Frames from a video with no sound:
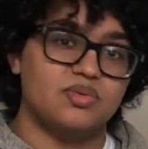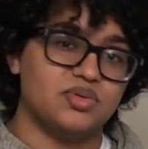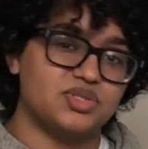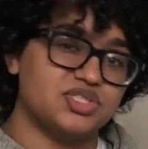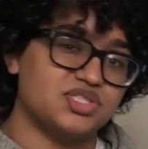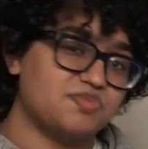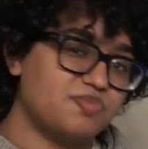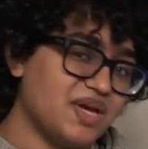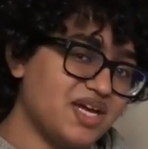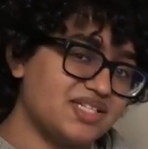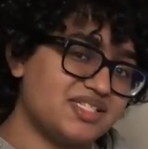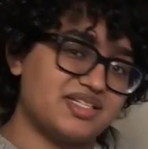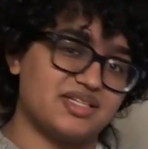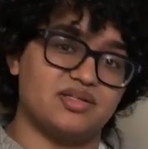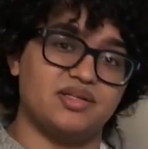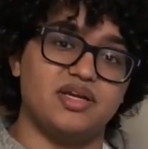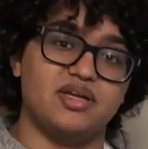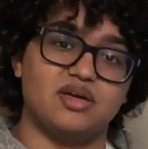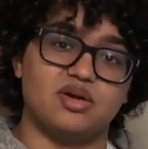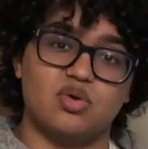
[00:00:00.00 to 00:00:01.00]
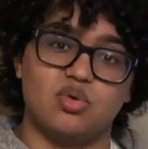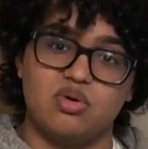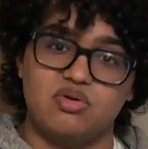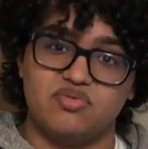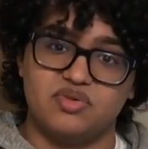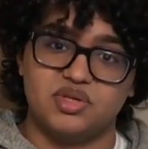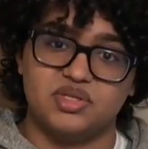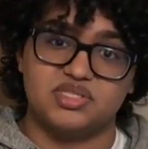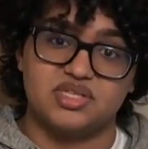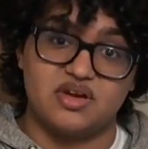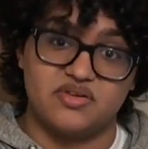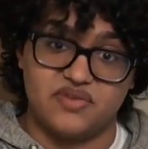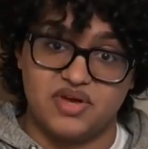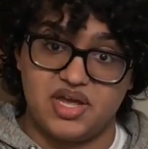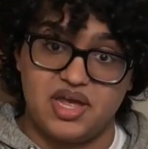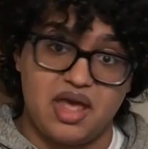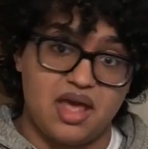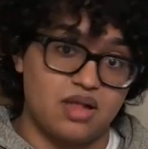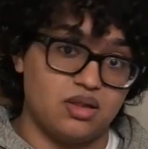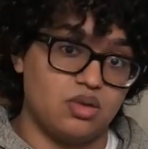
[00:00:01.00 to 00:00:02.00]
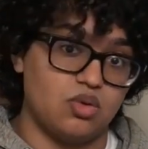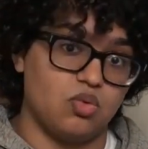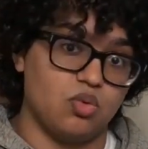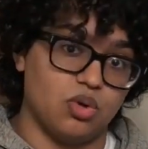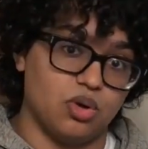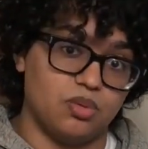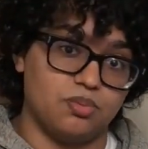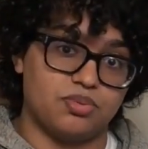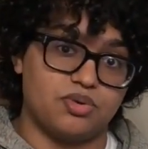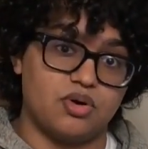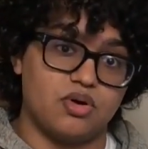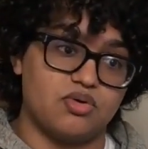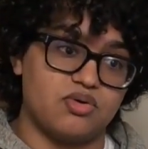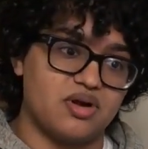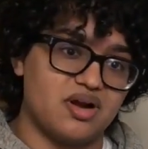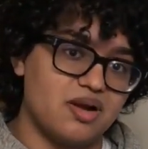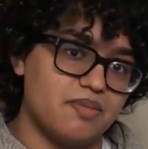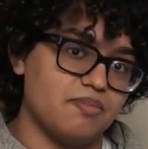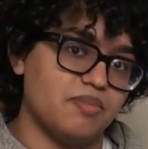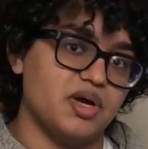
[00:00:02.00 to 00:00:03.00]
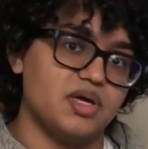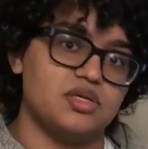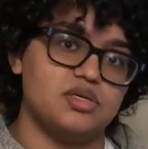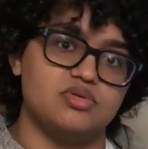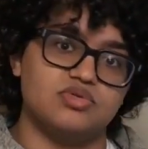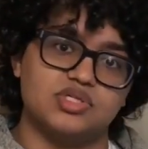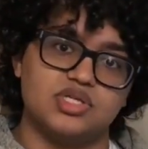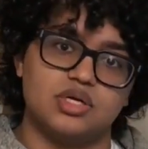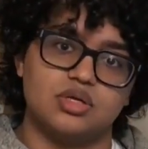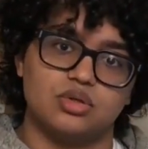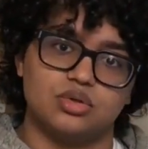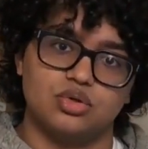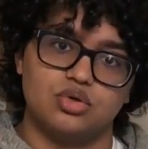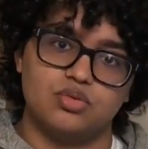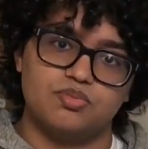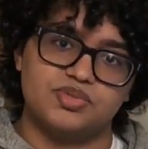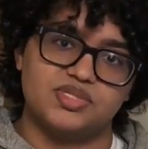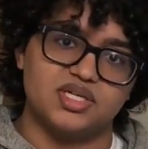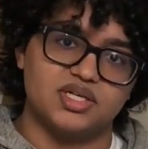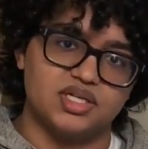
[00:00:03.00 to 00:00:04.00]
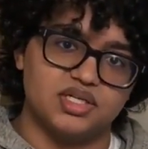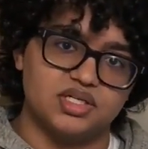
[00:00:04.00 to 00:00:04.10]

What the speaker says: which is basically an equivalent of a Hello World program but using loops and